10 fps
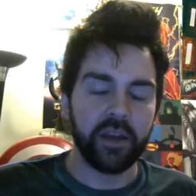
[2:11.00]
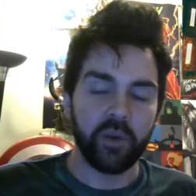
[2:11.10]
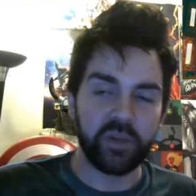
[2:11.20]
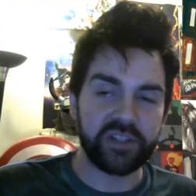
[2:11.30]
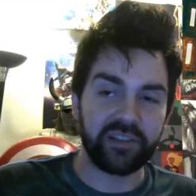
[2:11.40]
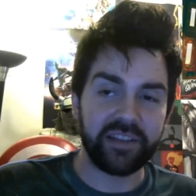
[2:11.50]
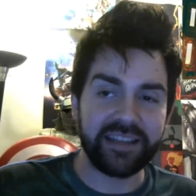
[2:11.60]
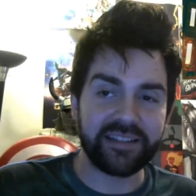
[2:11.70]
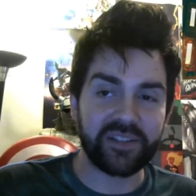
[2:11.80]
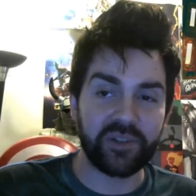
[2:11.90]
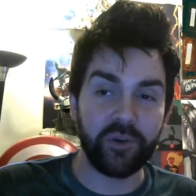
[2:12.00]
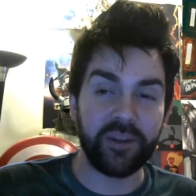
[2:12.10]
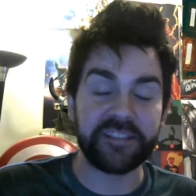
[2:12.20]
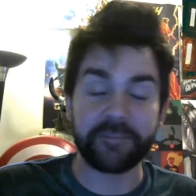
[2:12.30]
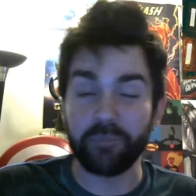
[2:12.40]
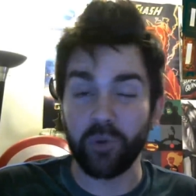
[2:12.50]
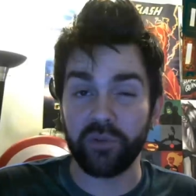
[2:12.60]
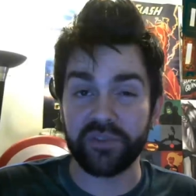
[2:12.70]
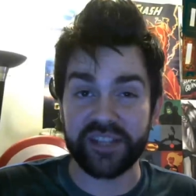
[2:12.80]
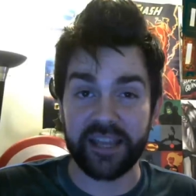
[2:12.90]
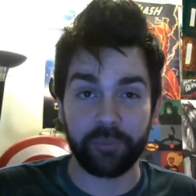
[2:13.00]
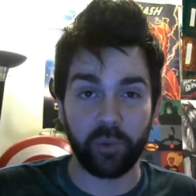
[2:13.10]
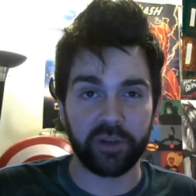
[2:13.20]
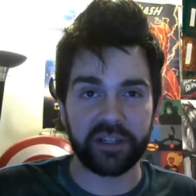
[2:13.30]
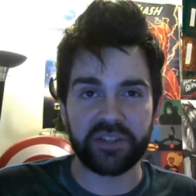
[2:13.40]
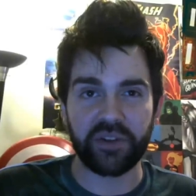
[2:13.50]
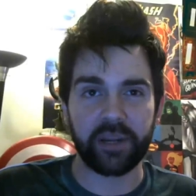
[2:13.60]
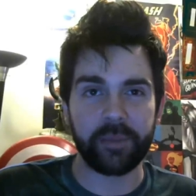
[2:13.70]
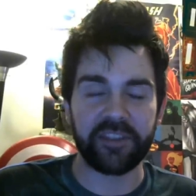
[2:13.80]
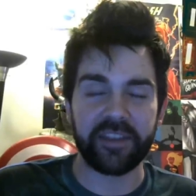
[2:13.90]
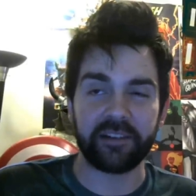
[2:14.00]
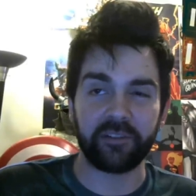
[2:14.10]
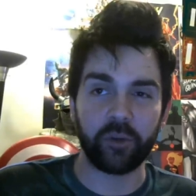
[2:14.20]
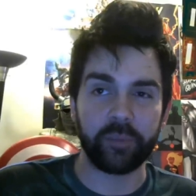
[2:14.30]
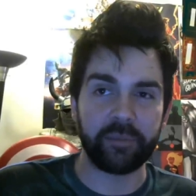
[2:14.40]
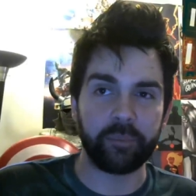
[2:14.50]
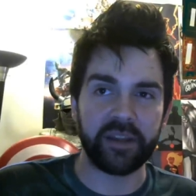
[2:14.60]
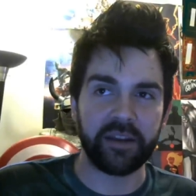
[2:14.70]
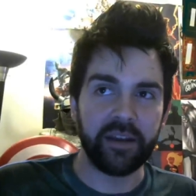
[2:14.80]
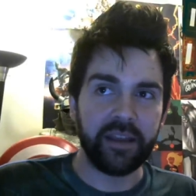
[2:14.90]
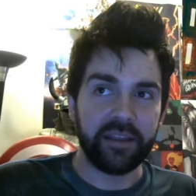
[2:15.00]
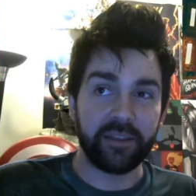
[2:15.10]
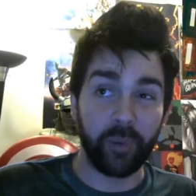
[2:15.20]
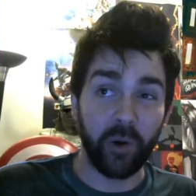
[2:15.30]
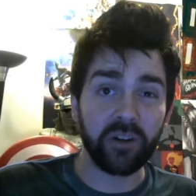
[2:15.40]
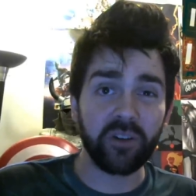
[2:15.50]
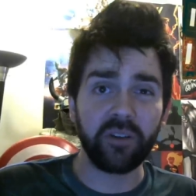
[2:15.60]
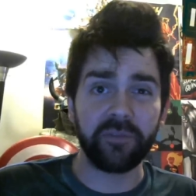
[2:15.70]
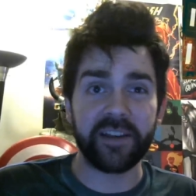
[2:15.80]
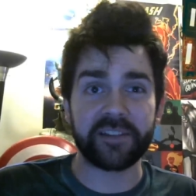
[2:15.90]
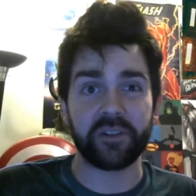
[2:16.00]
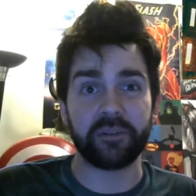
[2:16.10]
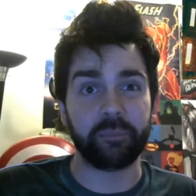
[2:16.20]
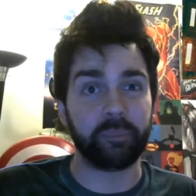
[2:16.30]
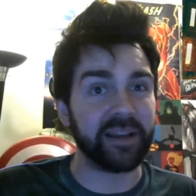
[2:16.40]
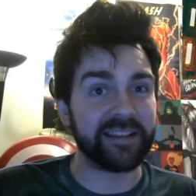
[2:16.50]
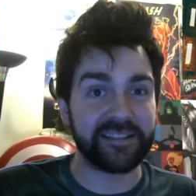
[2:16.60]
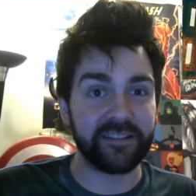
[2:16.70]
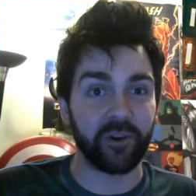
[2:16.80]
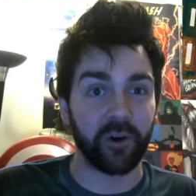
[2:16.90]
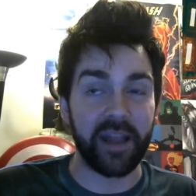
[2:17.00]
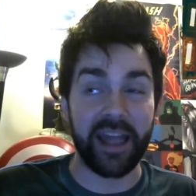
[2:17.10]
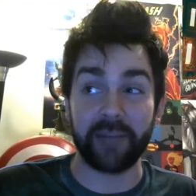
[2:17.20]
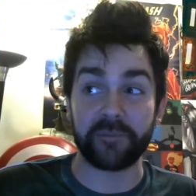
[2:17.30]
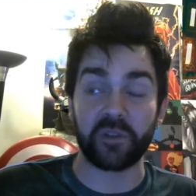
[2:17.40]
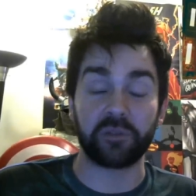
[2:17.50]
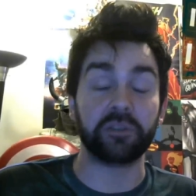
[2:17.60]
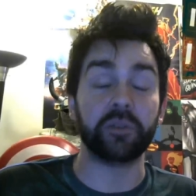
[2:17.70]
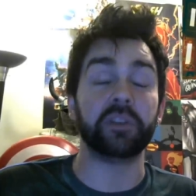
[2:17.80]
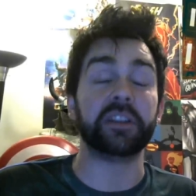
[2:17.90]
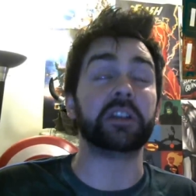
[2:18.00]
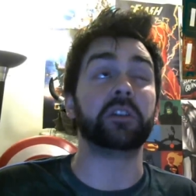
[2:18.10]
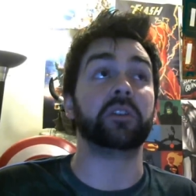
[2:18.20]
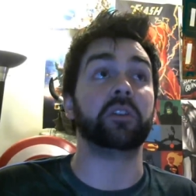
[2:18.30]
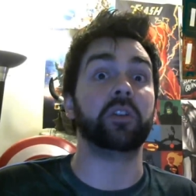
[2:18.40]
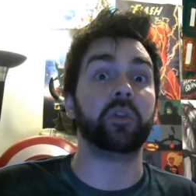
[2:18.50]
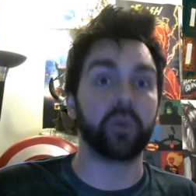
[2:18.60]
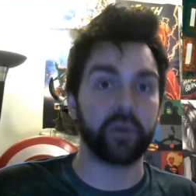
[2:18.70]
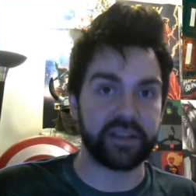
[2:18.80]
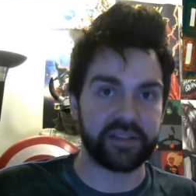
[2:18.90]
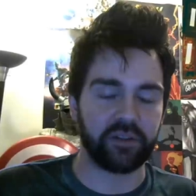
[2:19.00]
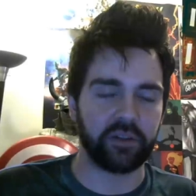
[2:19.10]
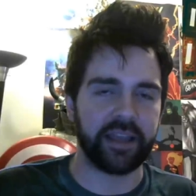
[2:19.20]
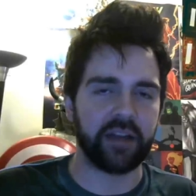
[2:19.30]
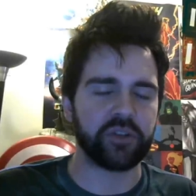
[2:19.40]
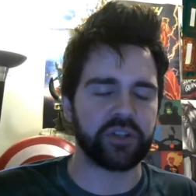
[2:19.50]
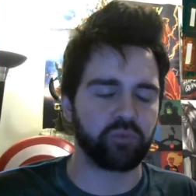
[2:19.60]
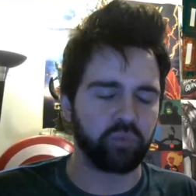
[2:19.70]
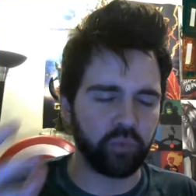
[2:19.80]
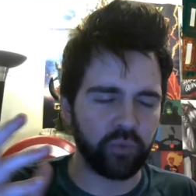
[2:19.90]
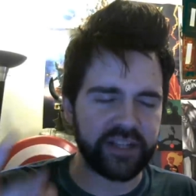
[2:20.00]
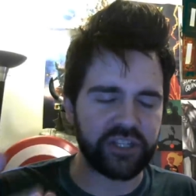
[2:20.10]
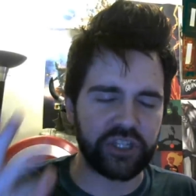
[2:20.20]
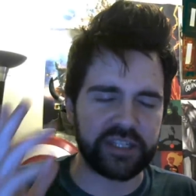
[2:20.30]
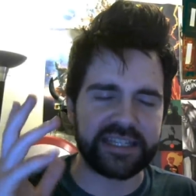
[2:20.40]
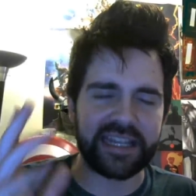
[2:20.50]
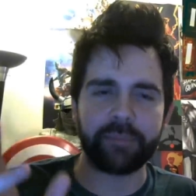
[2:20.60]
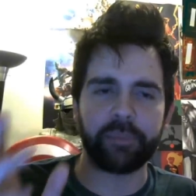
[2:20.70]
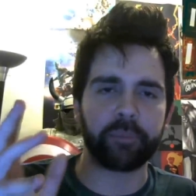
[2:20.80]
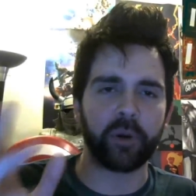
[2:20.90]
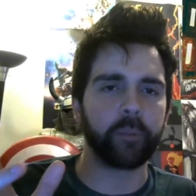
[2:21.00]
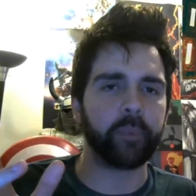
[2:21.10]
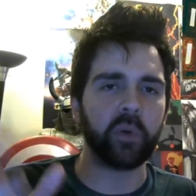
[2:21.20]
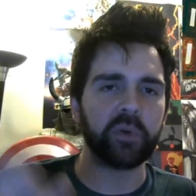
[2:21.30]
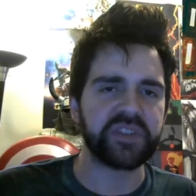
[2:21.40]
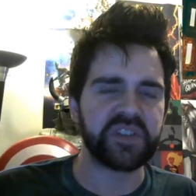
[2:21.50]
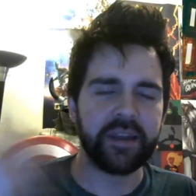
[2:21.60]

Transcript: which leads to his move set. but we're going to talk about that in a little bit. But the particle effects on Bison are absolutely glorious to look at. Just rich, deep purples,